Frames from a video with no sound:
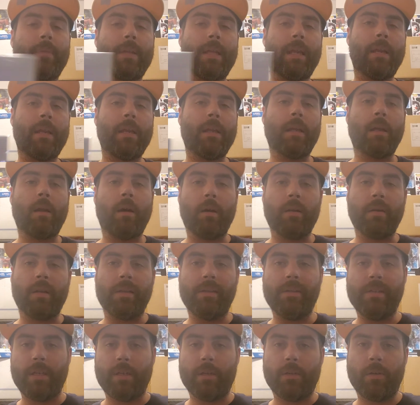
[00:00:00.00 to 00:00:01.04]
getting it on a
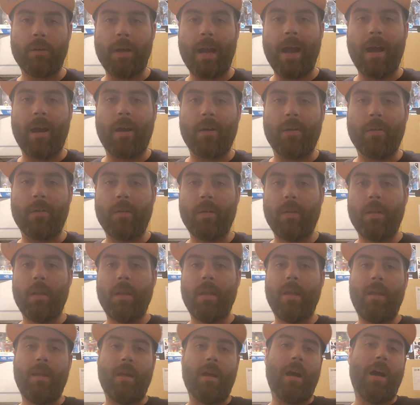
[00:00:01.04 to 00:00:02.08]
deal out
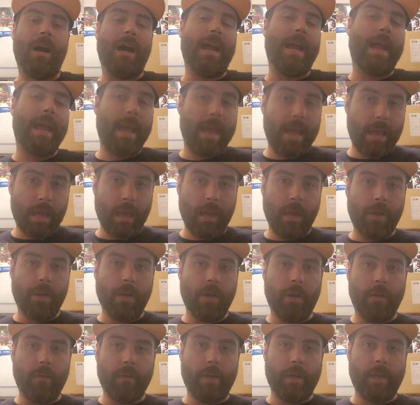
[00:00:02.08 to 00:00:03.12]
ahead
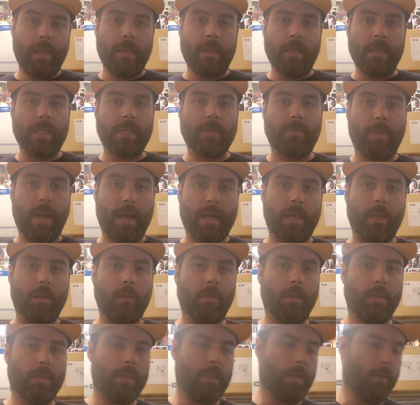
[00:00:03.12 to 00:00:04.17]
of any
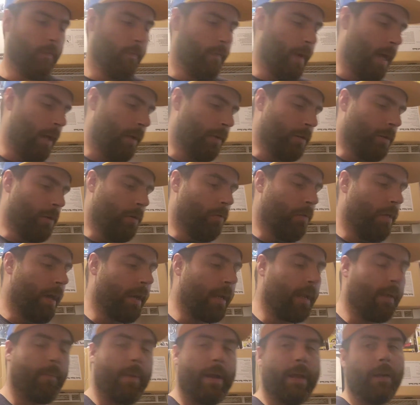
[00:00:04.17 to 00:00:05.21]
speculative value that
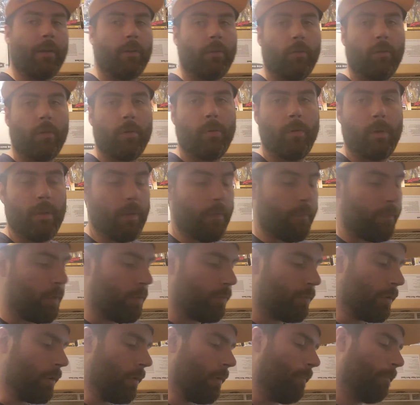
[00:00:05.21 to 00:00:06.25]
it may accrue in the
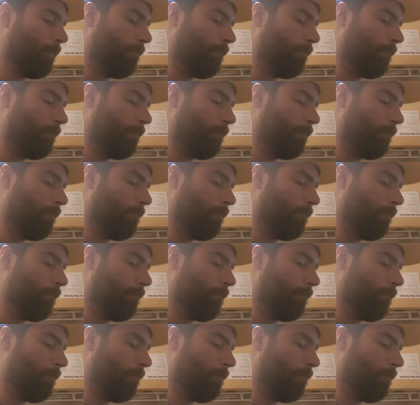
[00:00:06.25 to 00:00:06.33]
future.